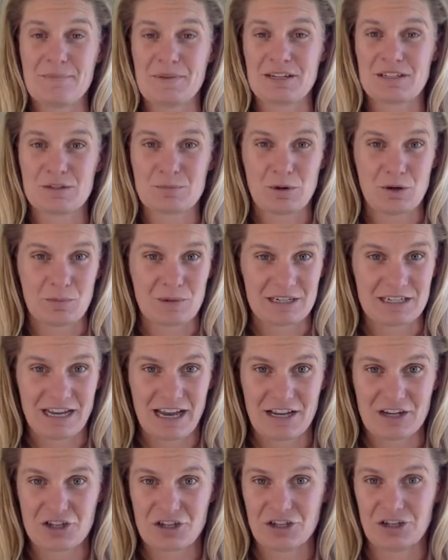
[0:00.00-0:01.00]

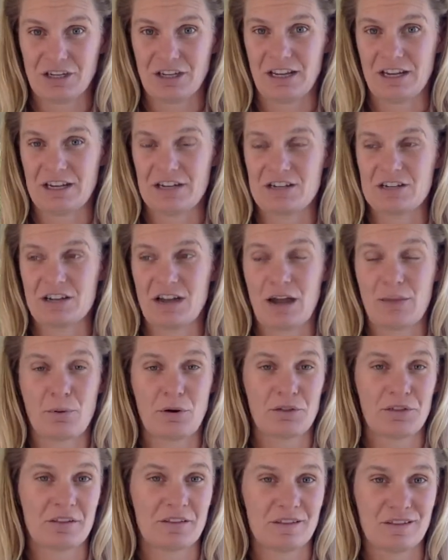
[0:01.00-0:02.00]
experimentation and
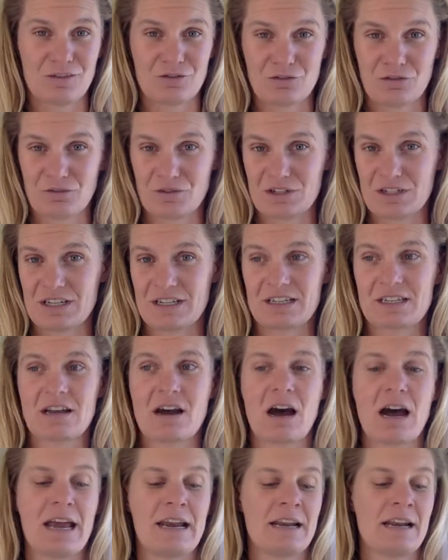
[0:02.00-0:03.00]
hypothesis-driven
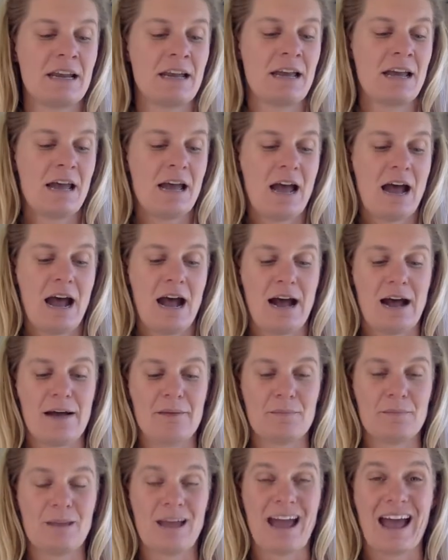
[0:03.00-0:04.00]
design.
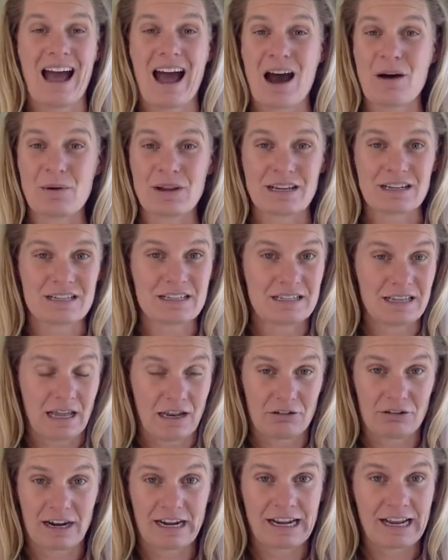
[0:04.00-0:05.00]
Are we
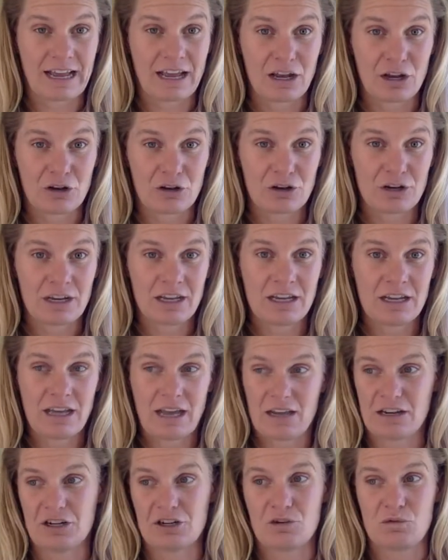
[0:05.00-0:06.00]
accelerating our learning?
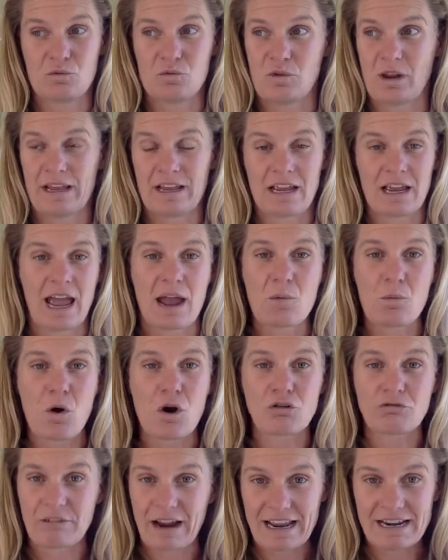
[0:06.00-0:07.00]
At
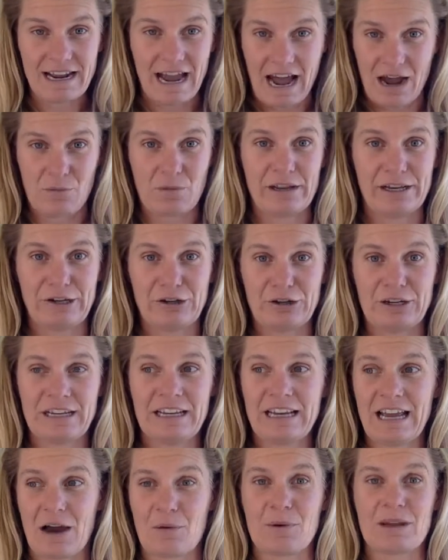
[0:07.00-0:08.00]
what rate are we
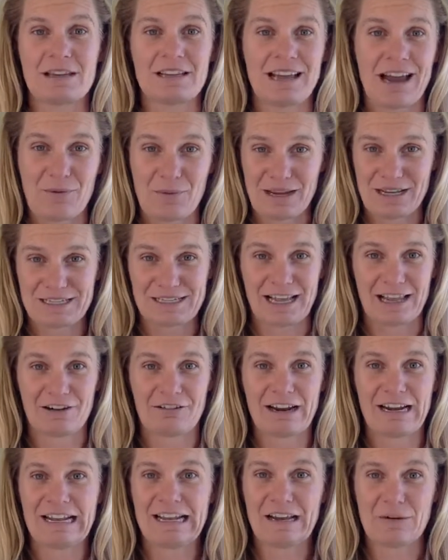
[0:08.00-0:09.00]
learning? Are we
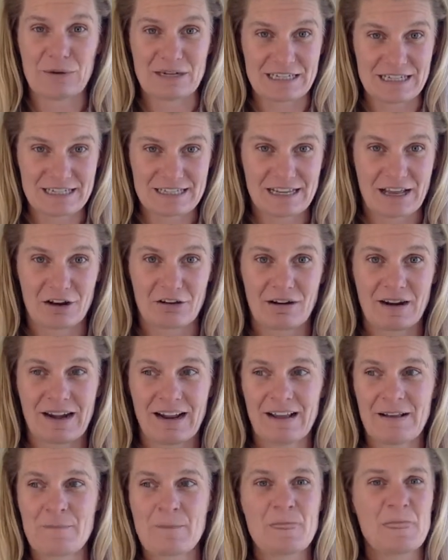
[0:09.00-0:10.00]
accelerating? Are we
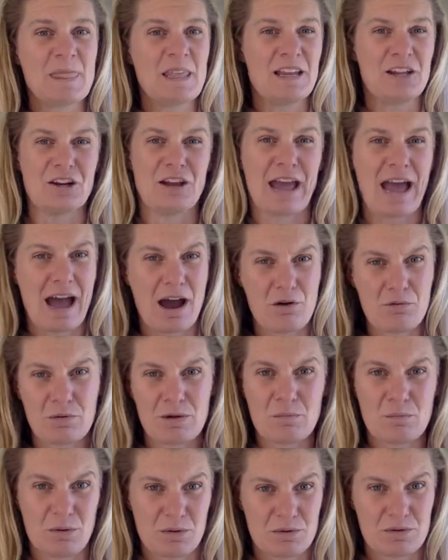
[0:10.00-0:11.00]
decelerating? You know, how are
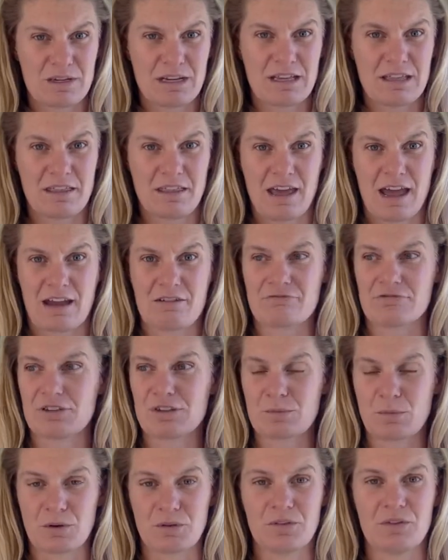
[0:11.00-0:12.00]
we building that
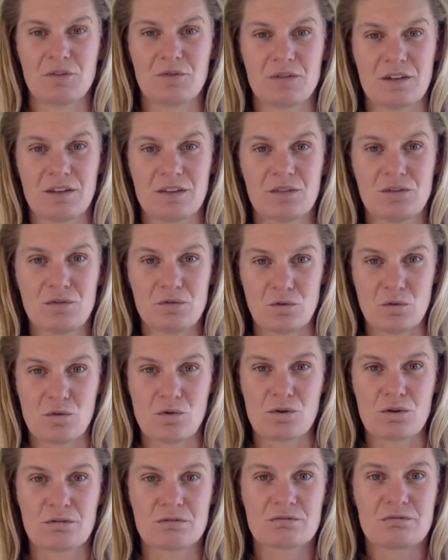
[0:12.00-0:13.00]
responsiveness
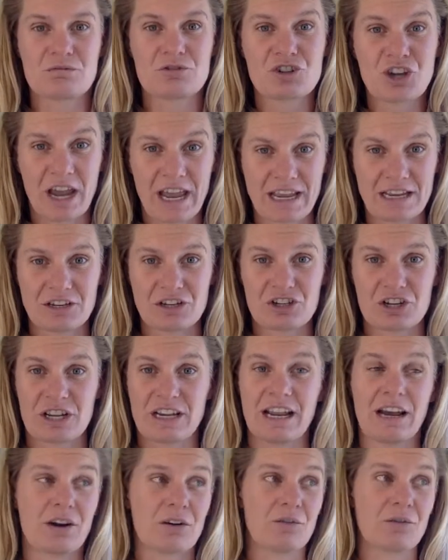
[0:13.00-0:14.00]
for change
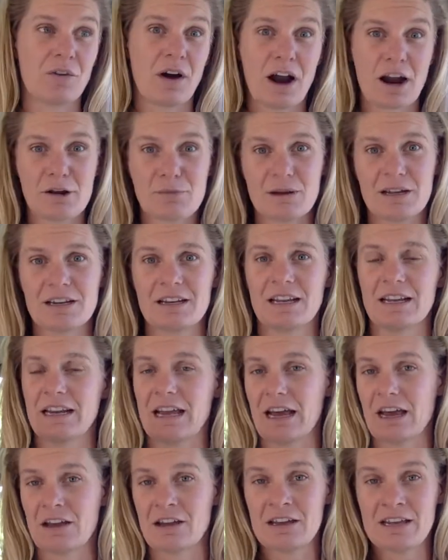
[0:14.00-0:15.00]
in our environment, in
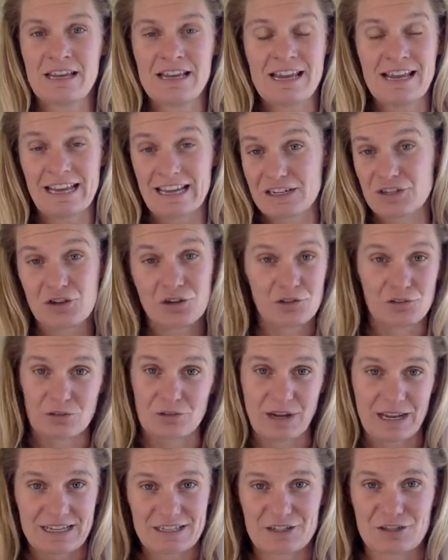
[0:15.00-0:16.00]
our internal
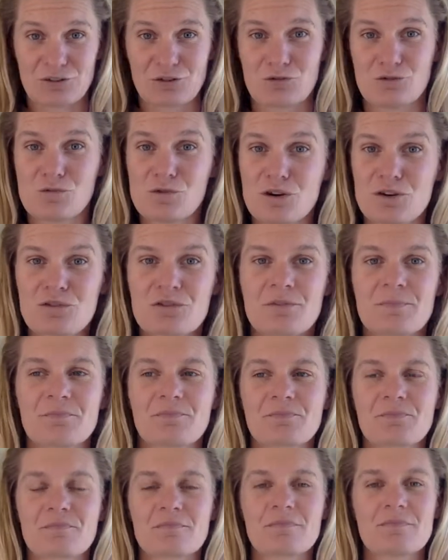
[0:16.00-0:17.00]
or external world?
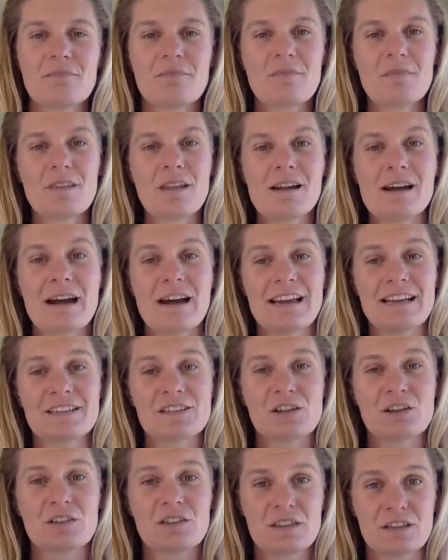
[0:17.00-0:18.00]

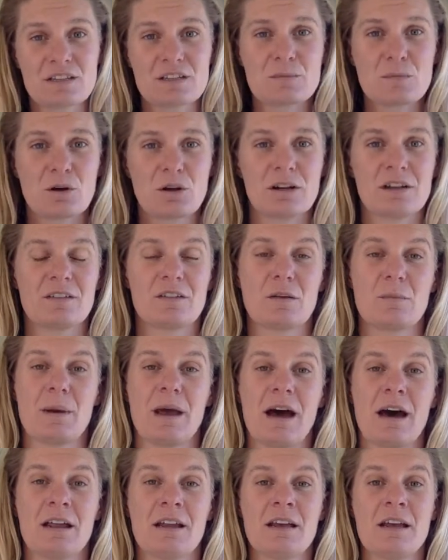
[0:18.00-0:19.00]
And so this model is
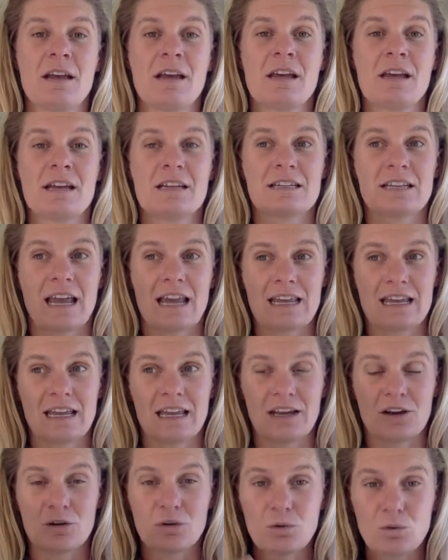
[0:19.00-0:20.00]
about
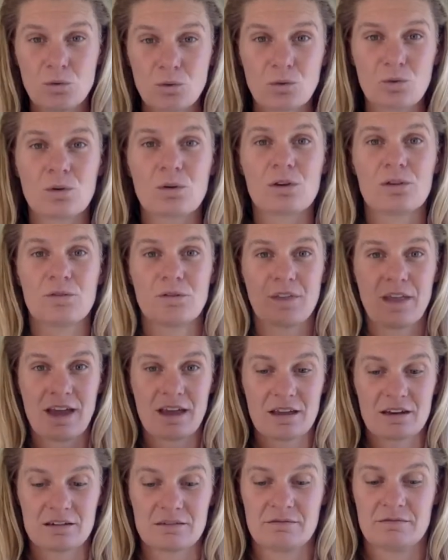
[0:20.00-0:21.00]
taking all of
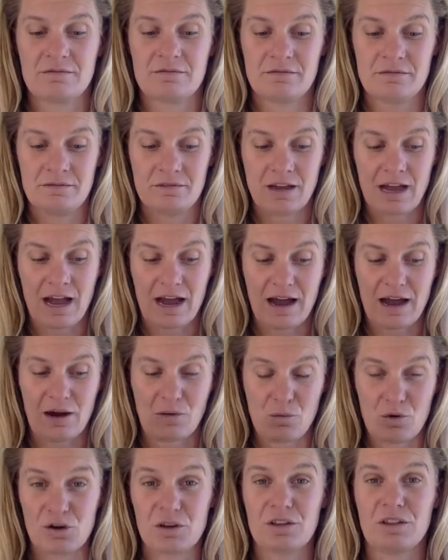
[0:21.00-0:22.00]

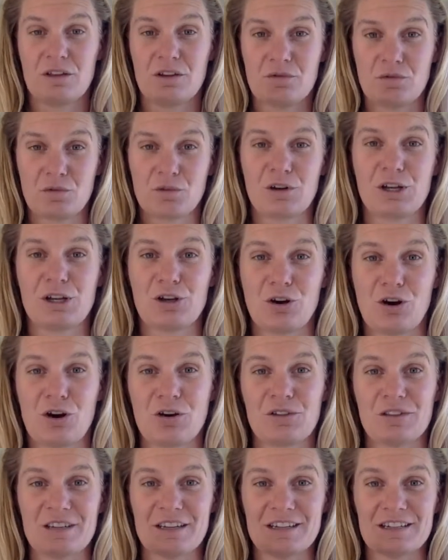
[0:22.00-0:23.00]
that work that you've already
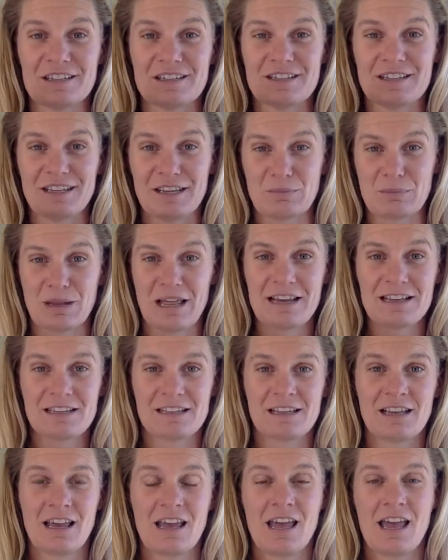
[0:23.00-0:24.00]
got that's in
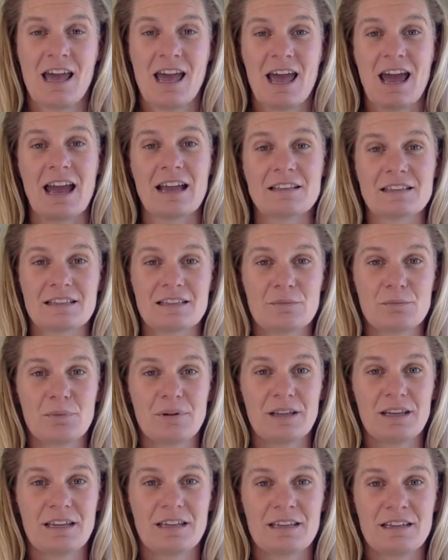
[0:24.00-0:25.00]
place and
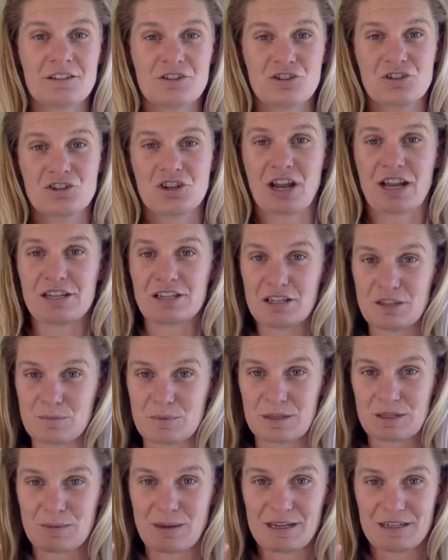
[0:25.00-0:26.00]
simply changing the
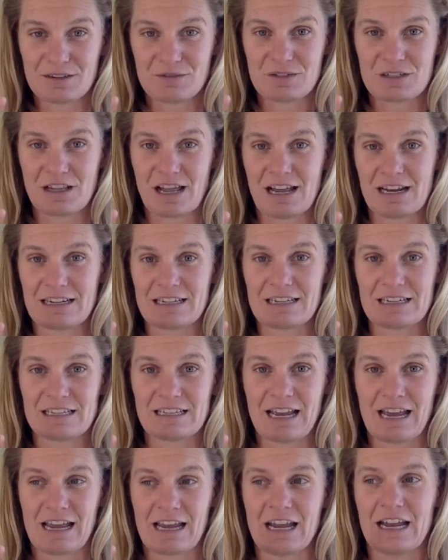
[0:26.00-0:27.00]
perspective slightly to
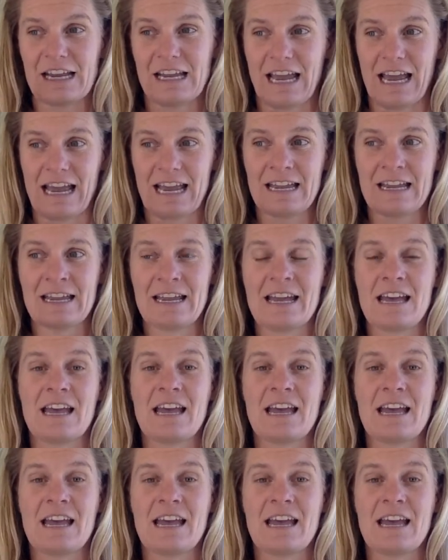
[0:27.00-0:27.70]
say, okay,